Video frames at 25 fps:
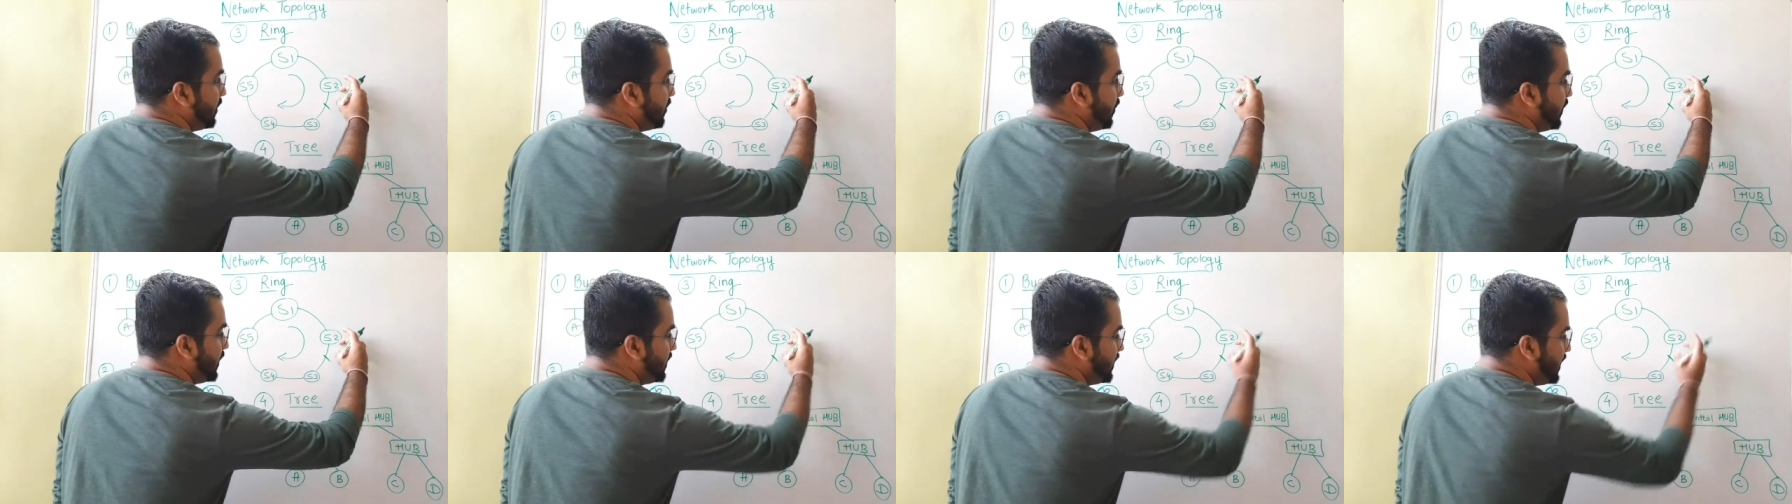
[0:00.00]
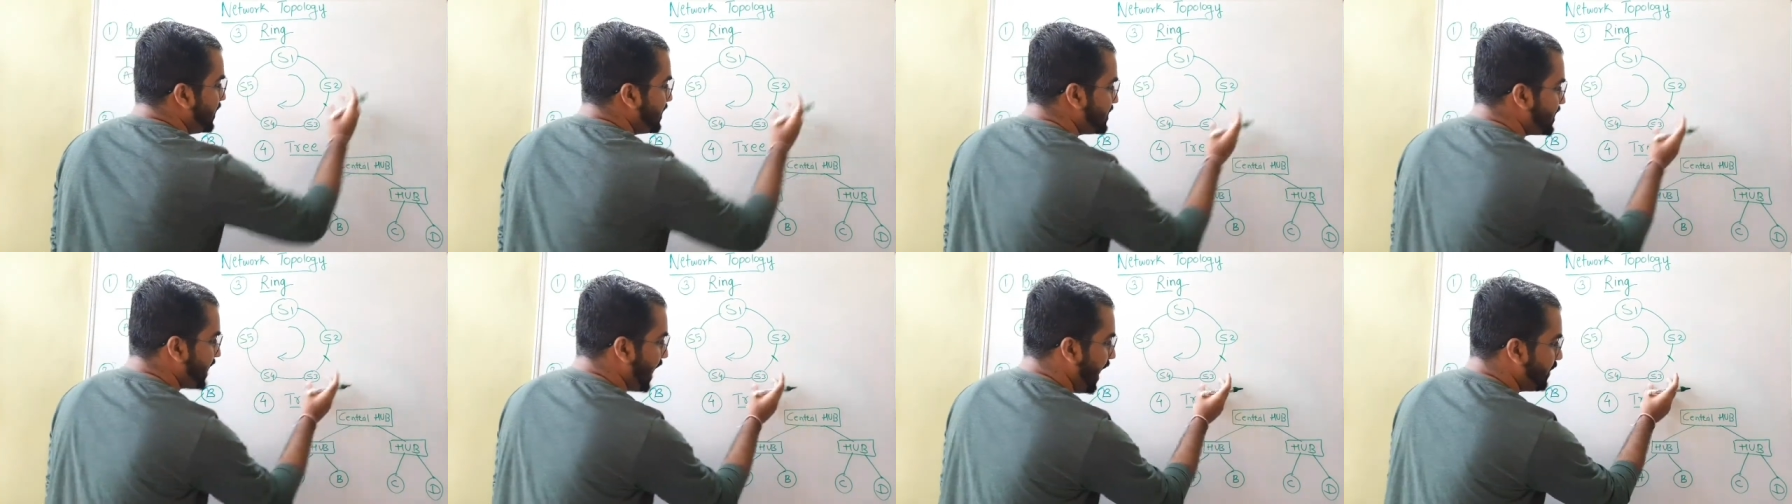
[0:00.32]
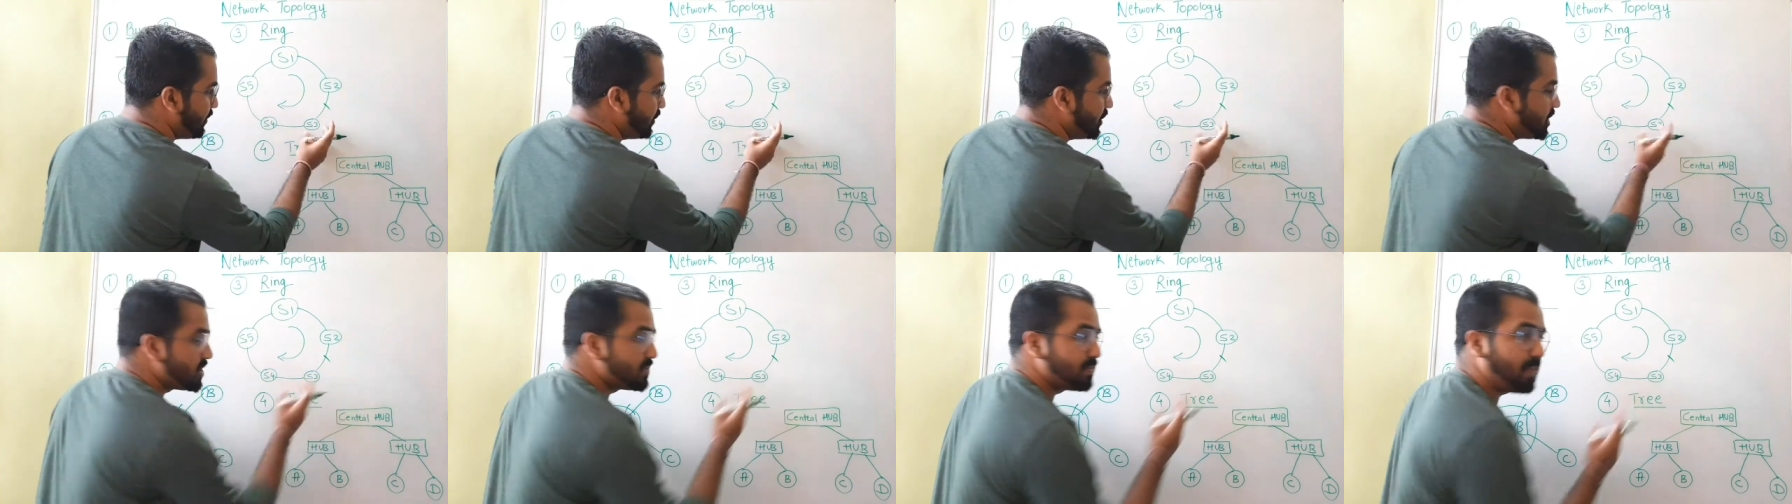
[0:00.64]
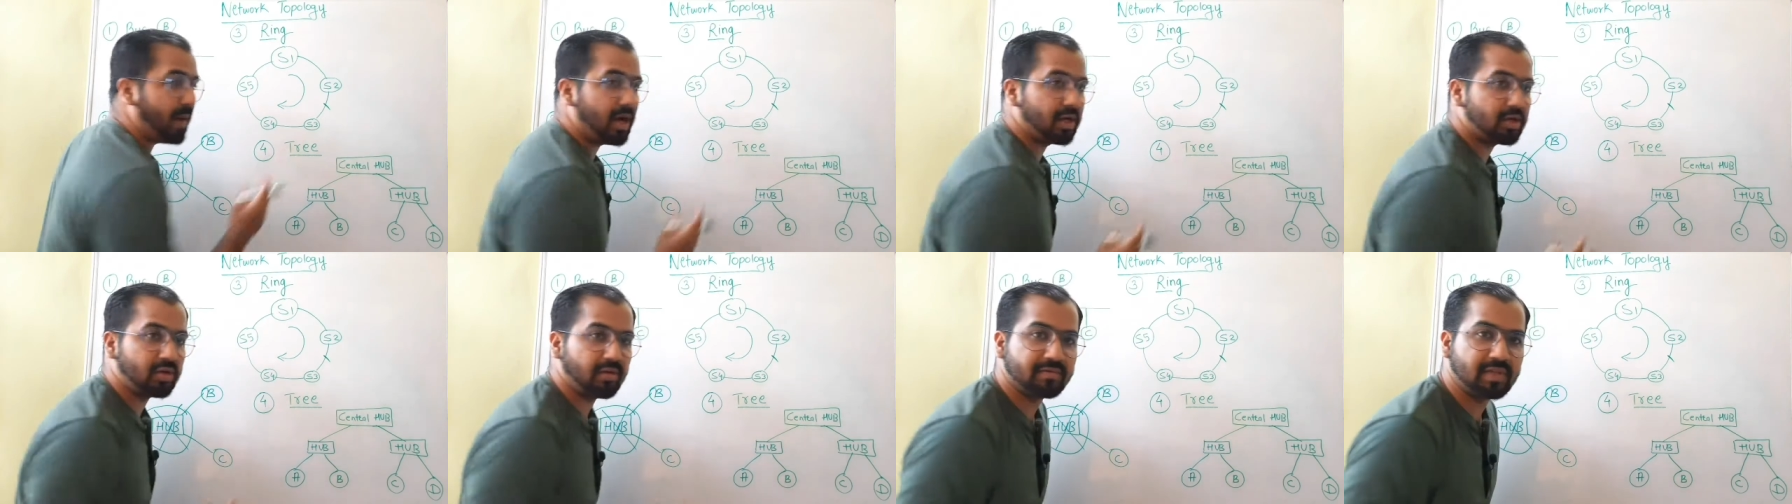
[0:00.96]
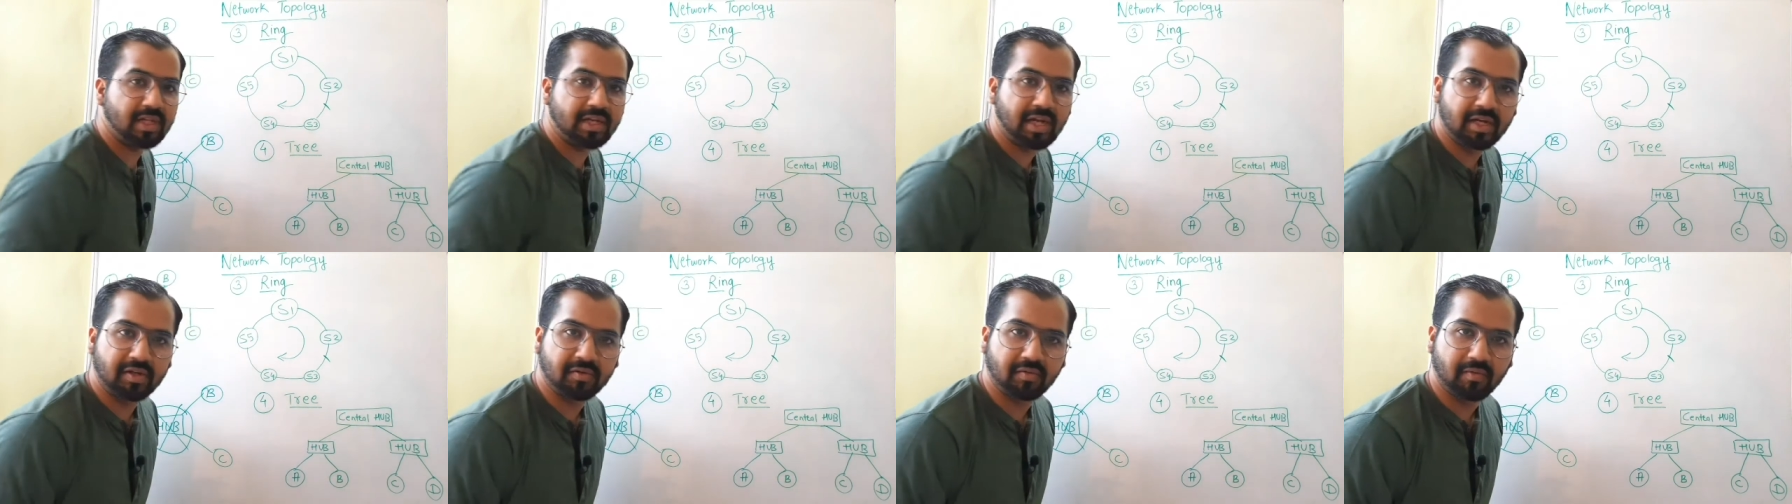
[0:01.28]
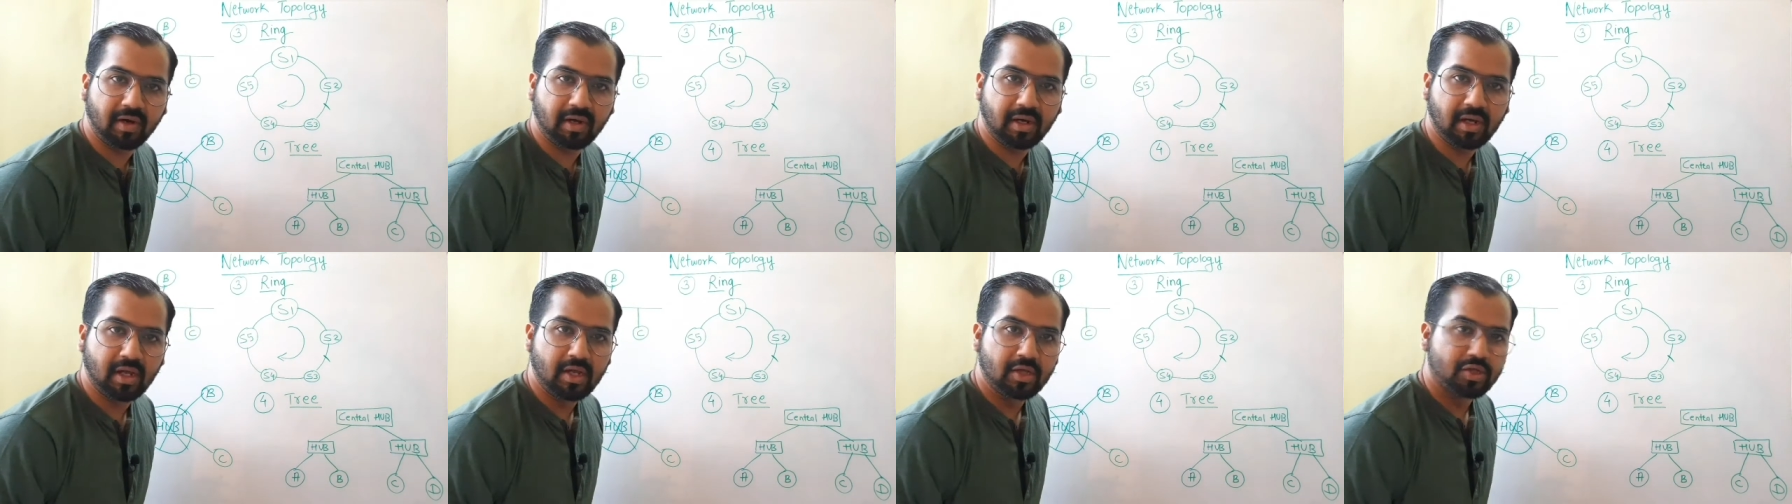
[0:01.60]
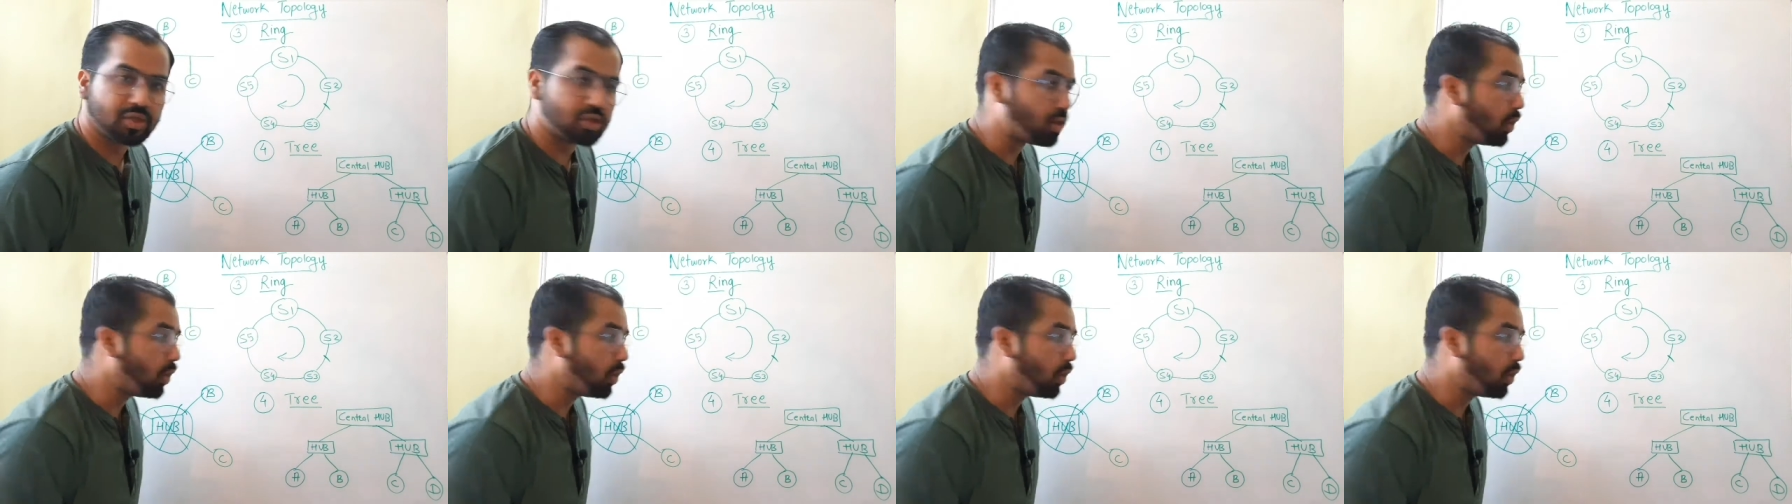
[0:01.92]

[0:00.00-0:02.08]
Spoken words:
between this and this part of the network.